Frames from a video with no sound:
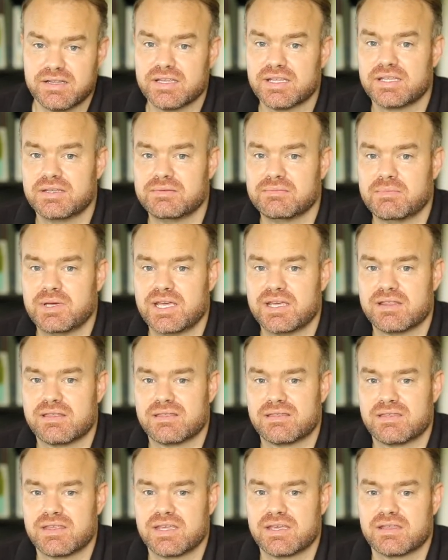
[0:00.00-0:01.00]
He may
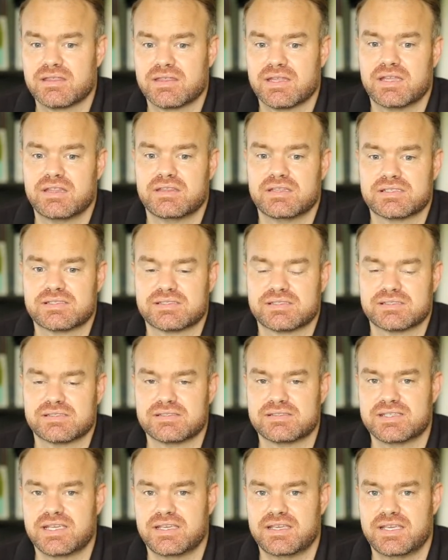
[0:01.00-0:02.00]
think that this
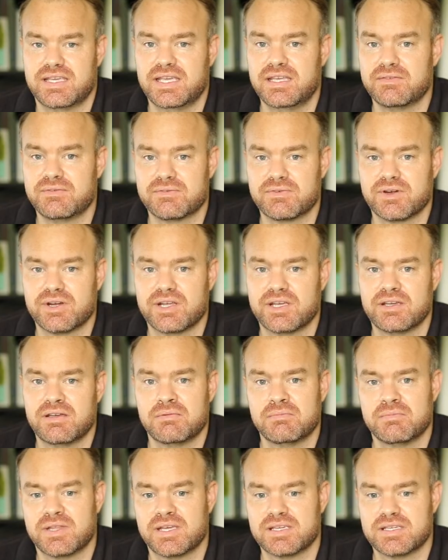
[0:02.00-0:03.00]
is it for
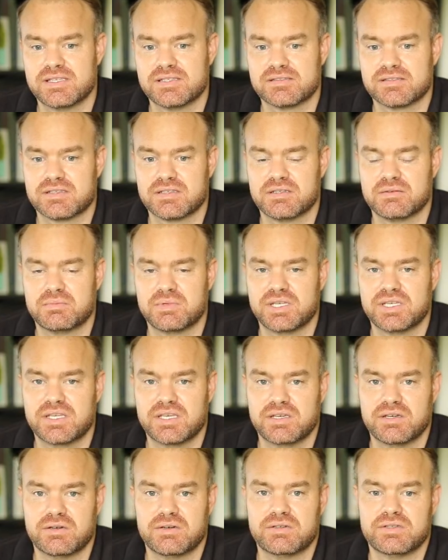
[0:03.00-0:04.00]
him, that he's going to be
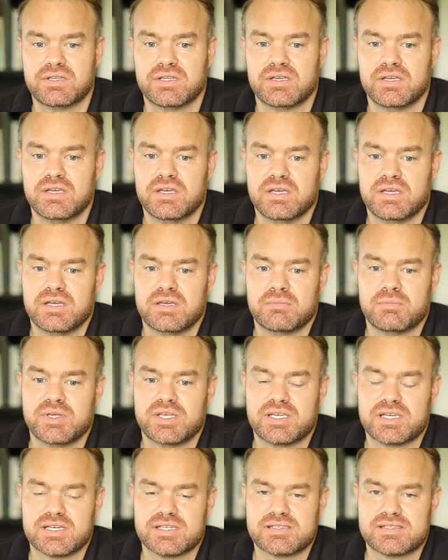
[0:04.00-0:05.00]
killed,
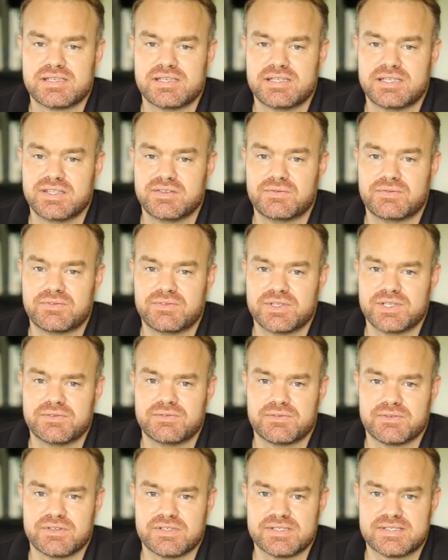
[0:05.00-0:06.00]
because he did flee
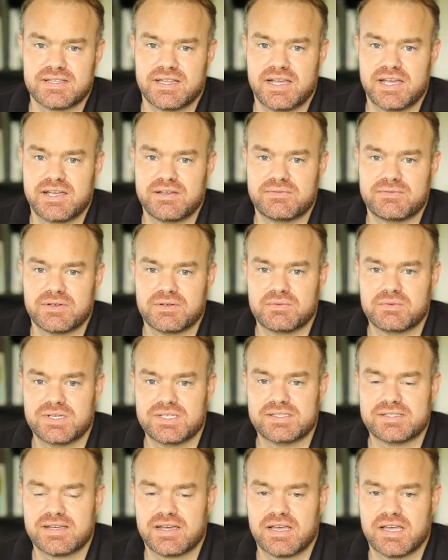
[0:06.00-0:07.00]
for his life at
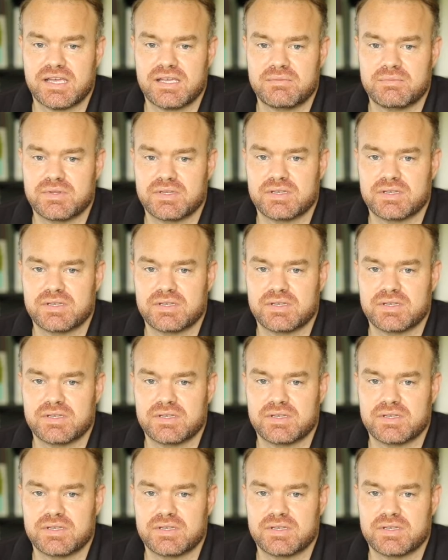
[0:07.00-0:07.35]
one time.